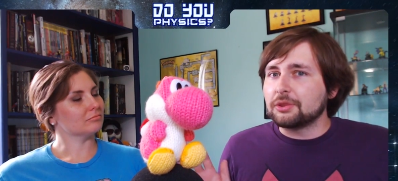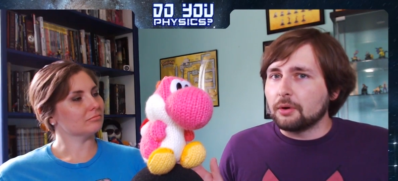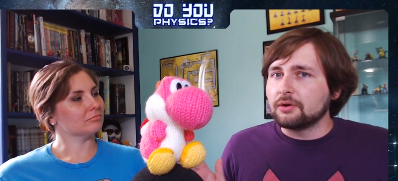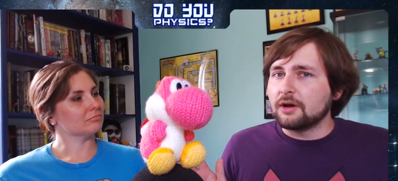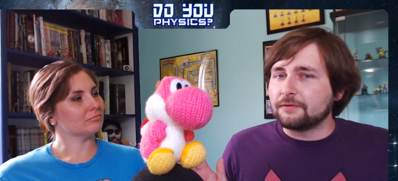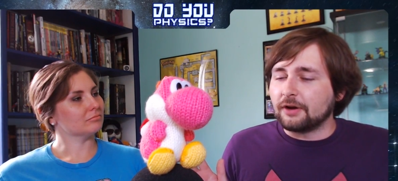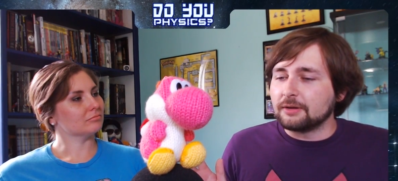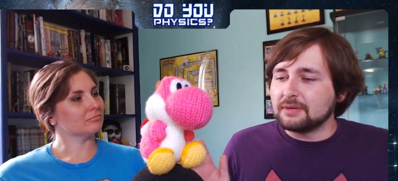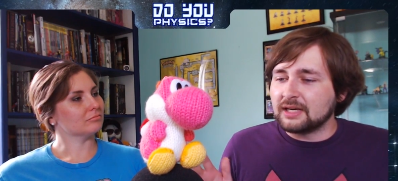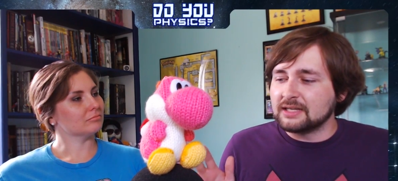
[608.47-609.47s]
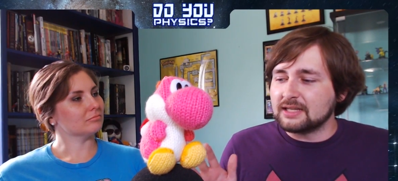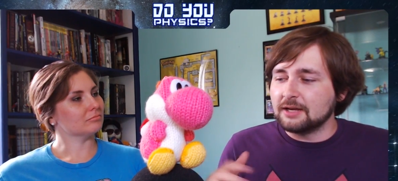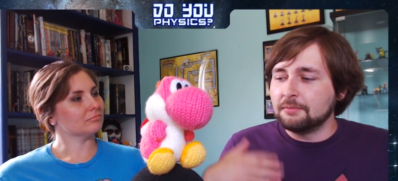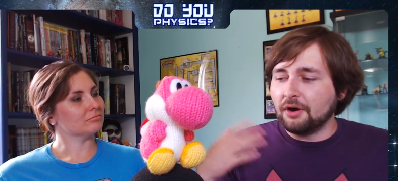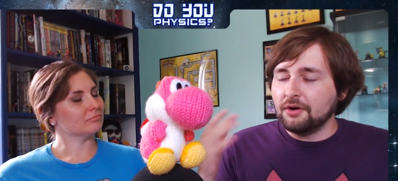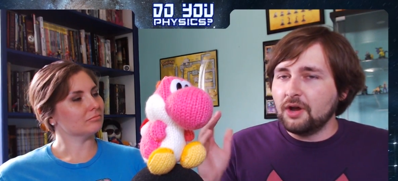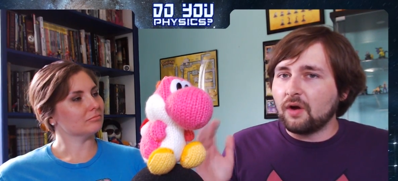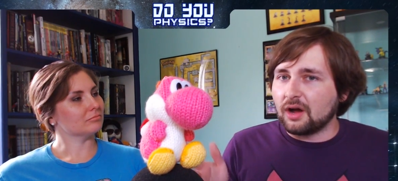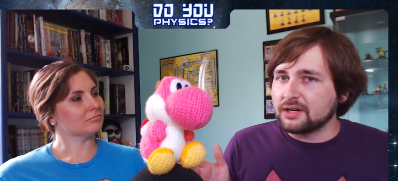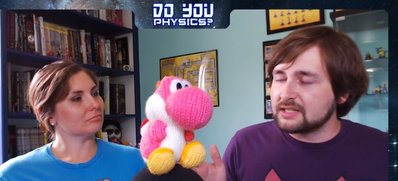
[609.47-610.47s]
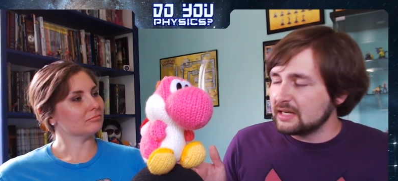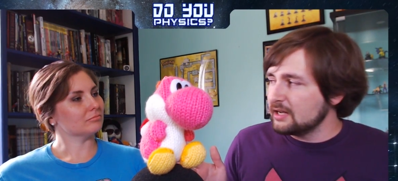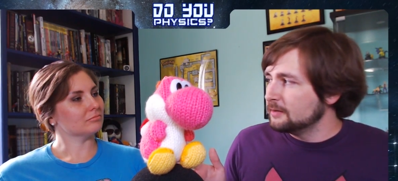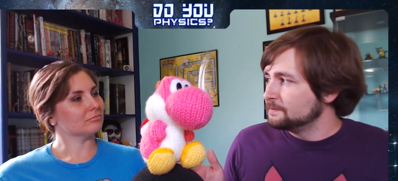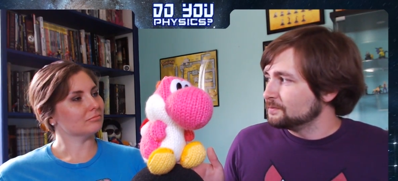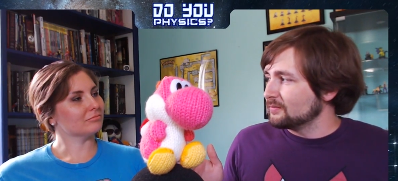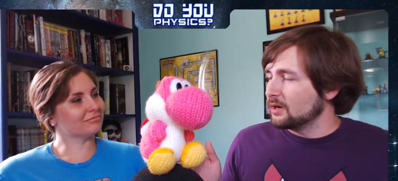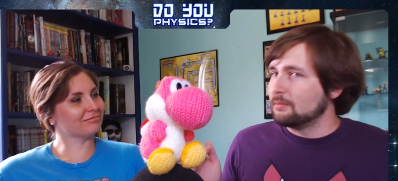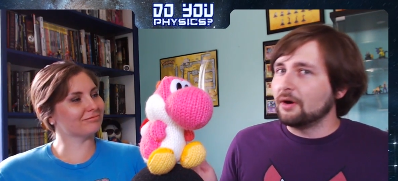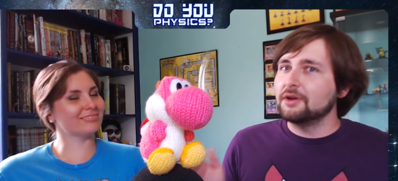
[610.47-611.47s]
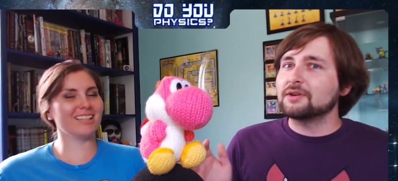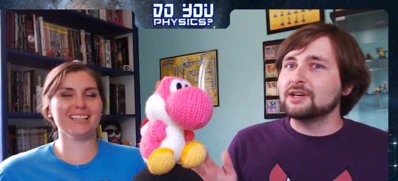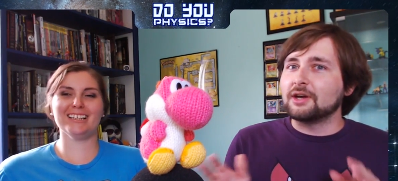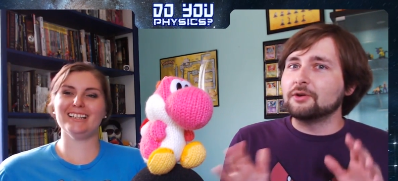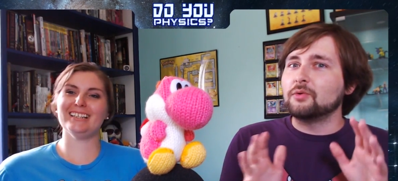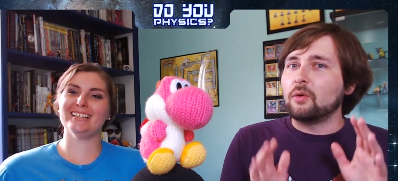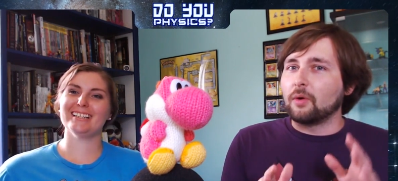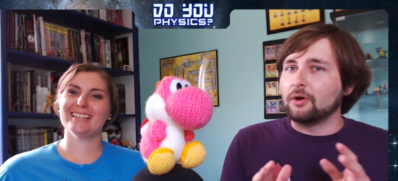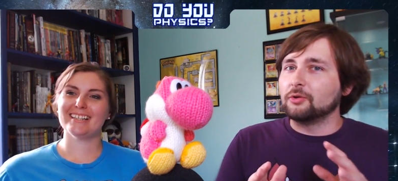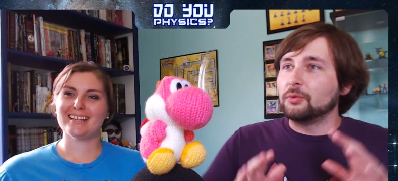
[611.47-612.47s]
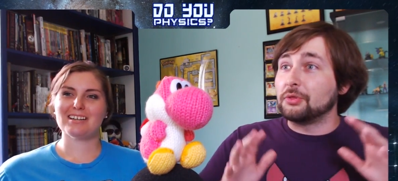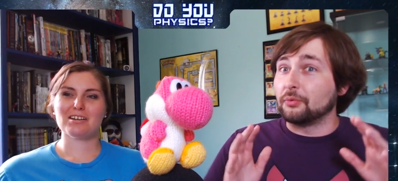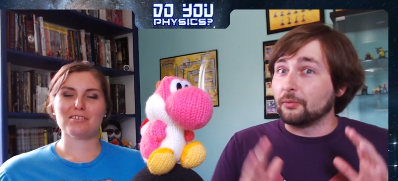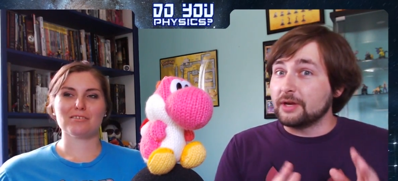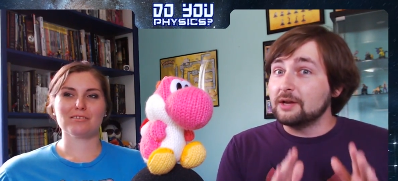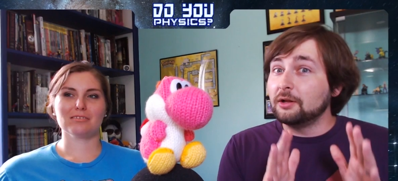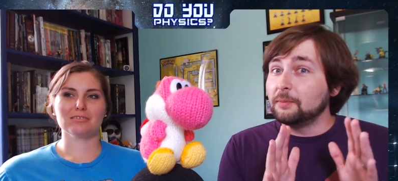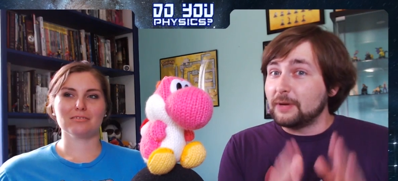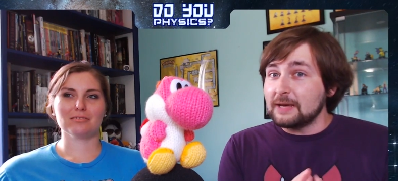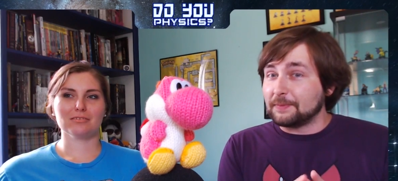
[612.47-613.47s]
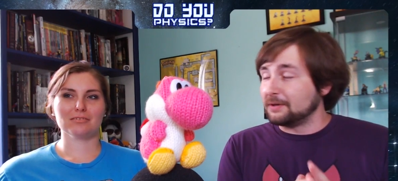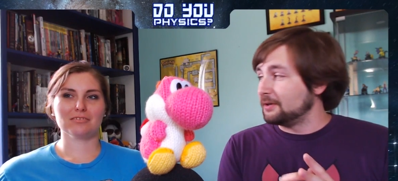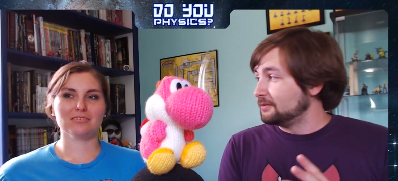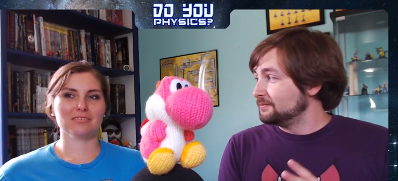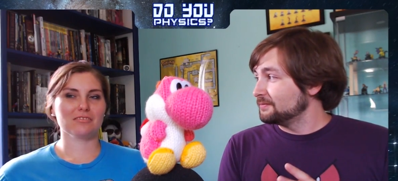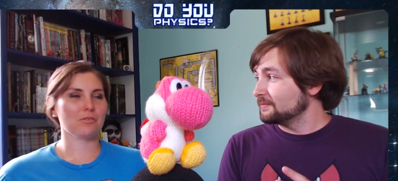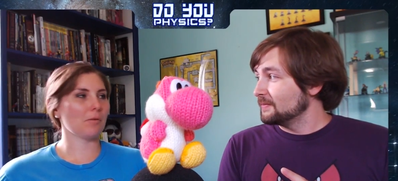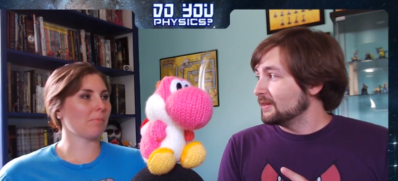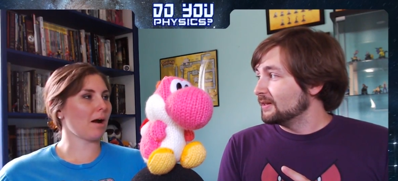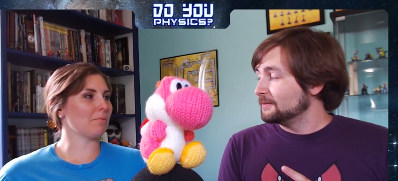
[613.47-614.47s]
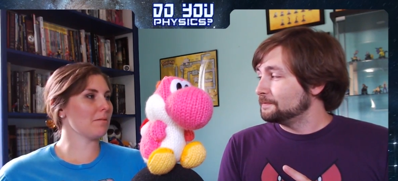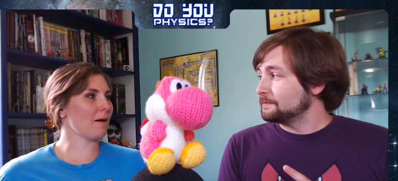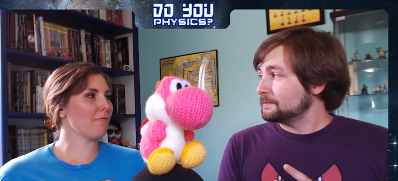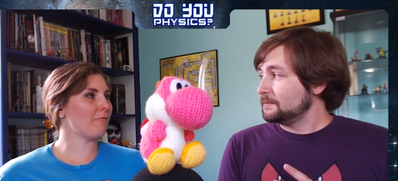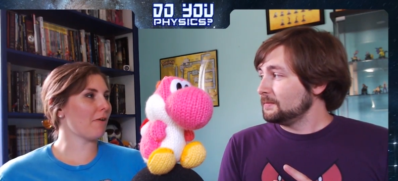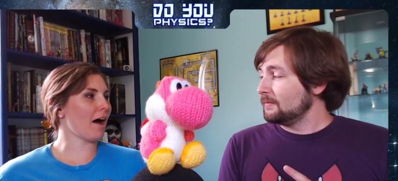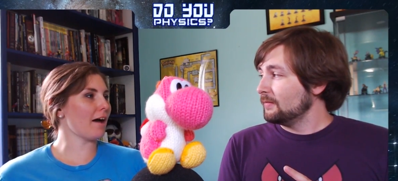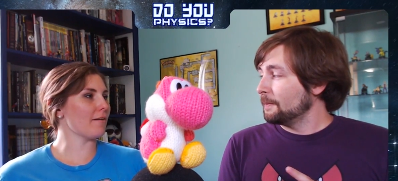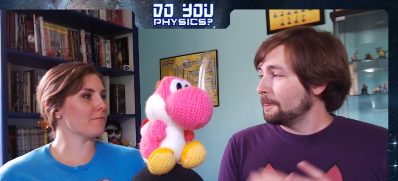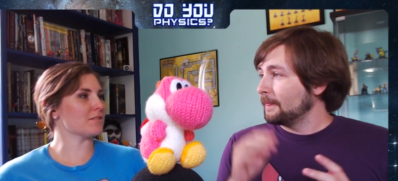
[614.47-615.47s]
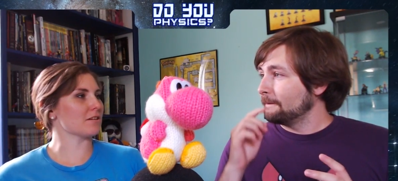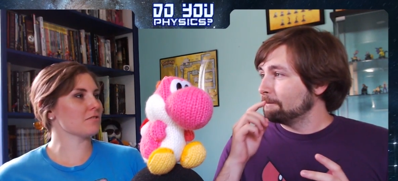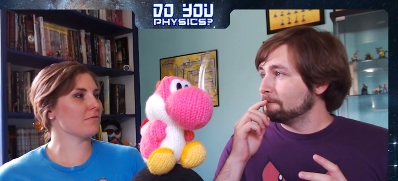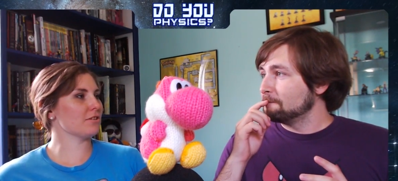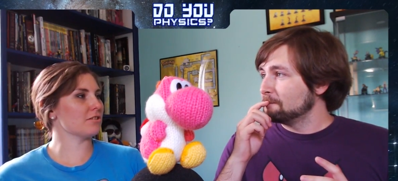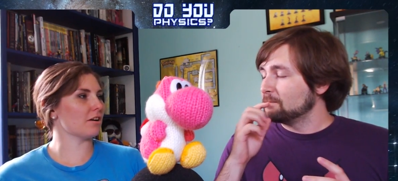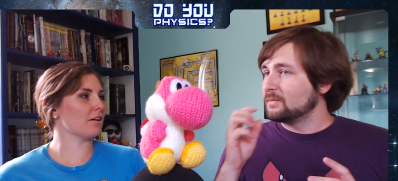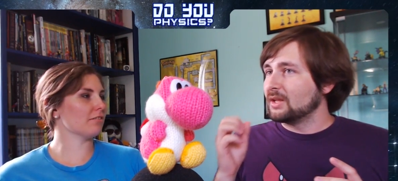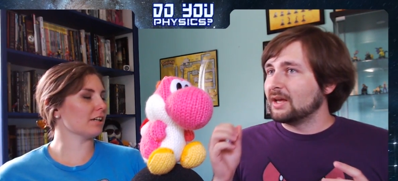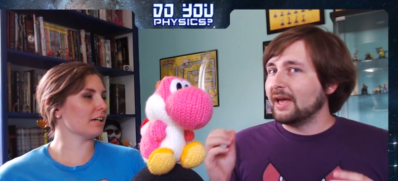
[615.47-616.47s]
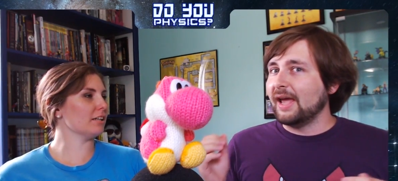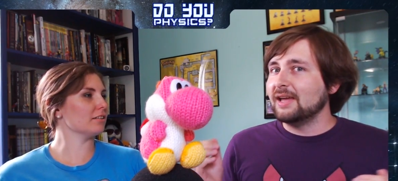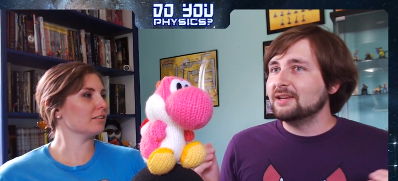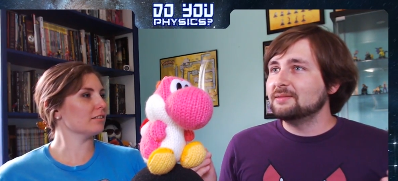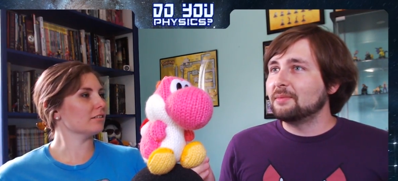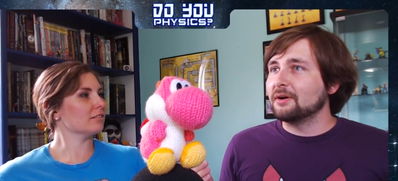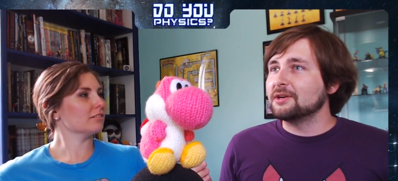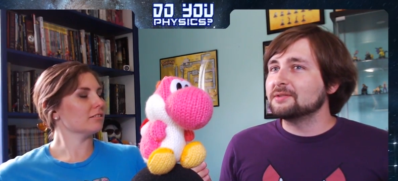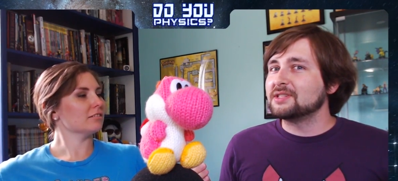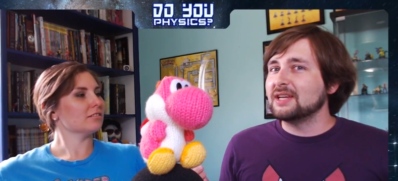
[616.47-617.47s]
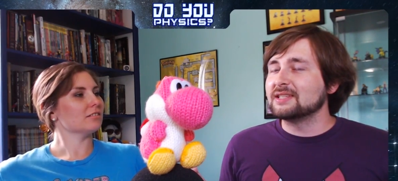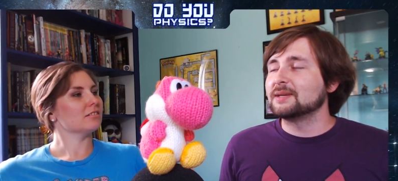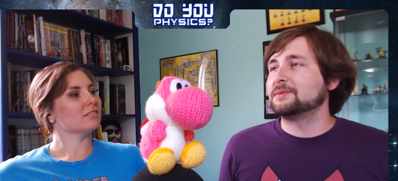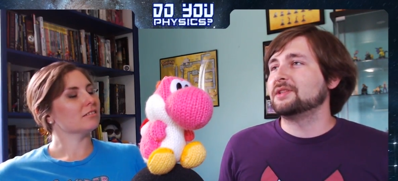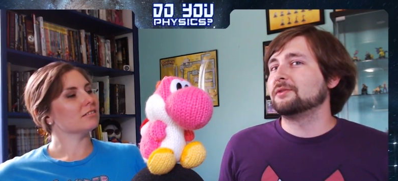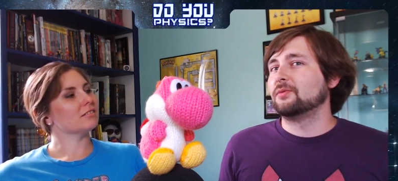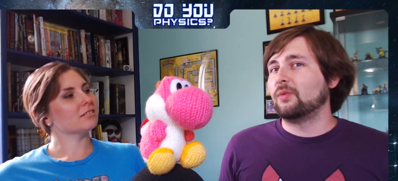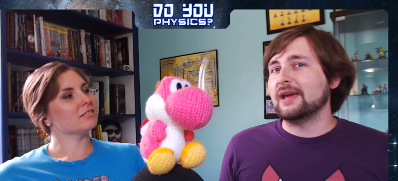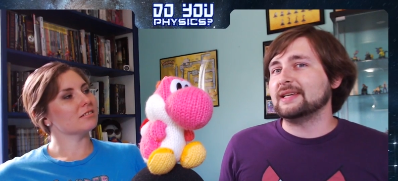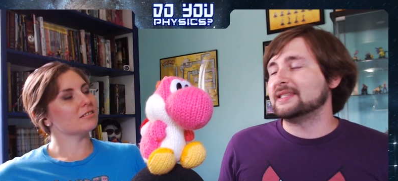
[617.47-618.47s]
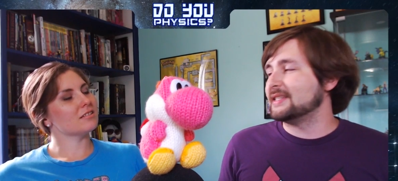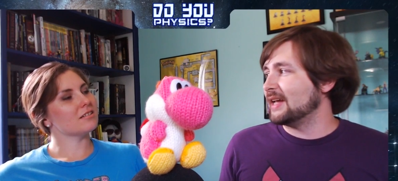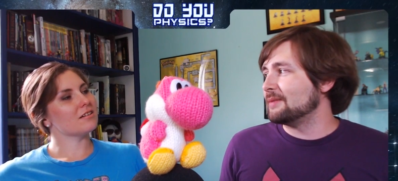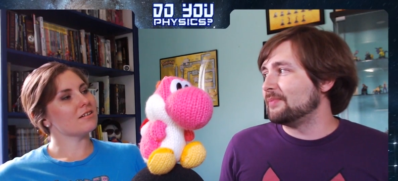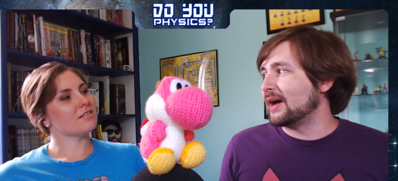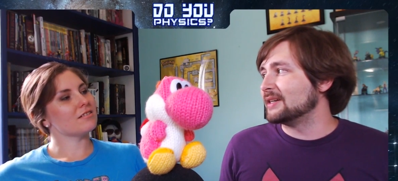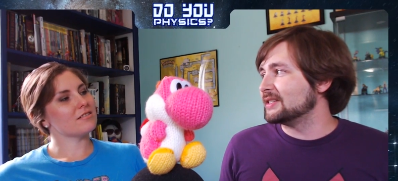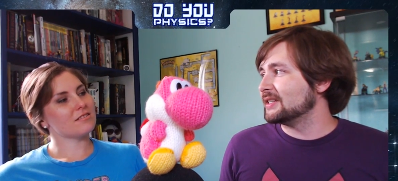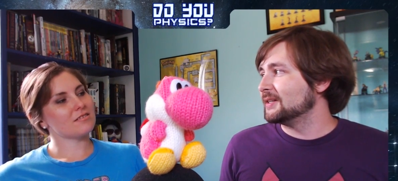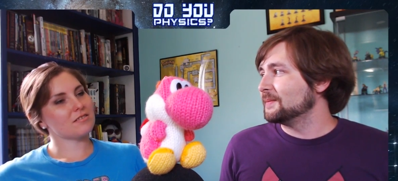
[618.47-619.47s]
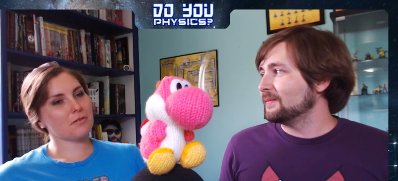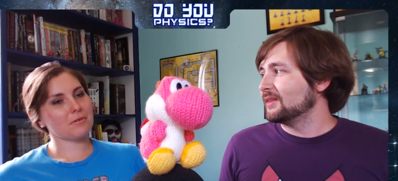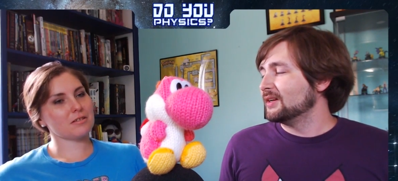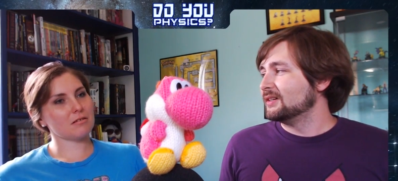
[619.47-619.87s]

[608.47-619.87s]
Speaker 1: thrown off on because in Mario Odyssey, Mario can go to a world with real people
Speaker 2: we're probably about five, six foot tall, right?
Speaker 1: And Mario stands up to their waist at best.
Speaker 2: So he's